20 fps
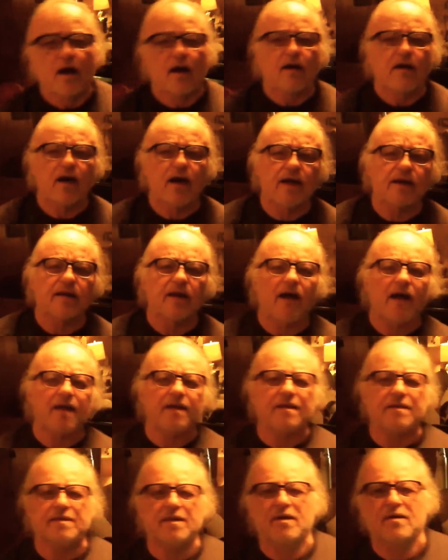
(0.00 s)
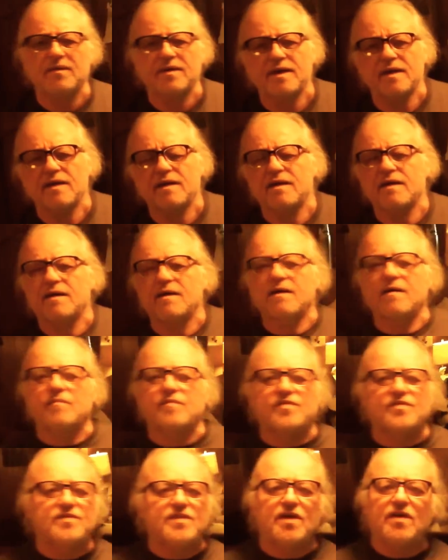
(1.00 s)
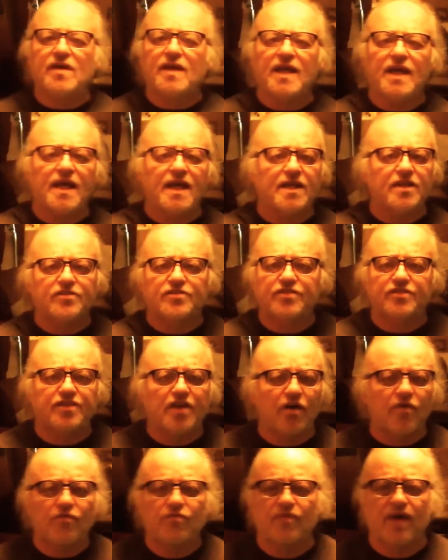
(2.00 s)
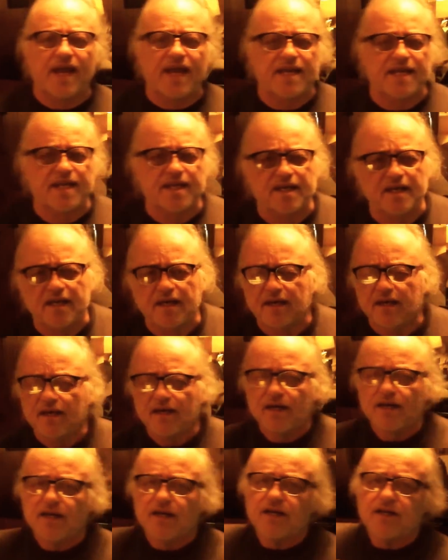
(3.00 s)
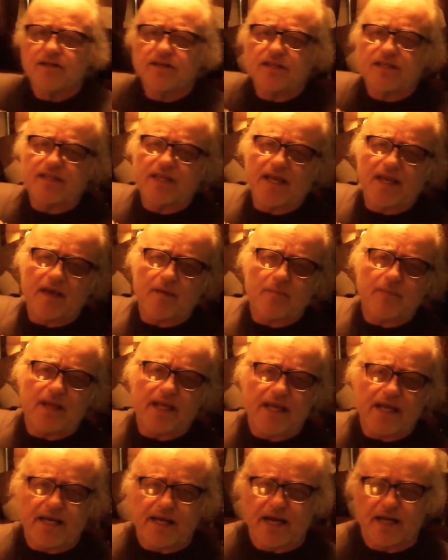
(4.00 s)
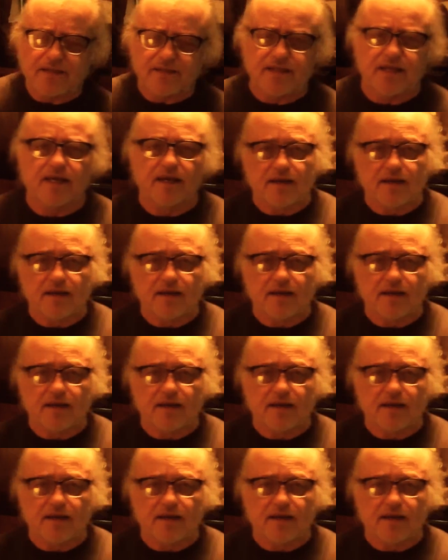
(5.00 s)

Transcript: All right, how you doing? I'm still here. It's still raining. It's a damn lake out